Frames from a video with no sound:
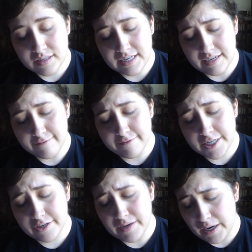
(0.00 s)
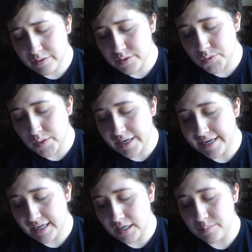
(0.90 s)
can figure out who I
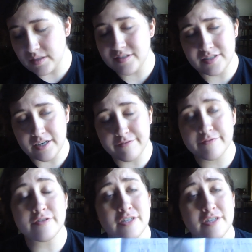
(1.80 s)
am and stuff.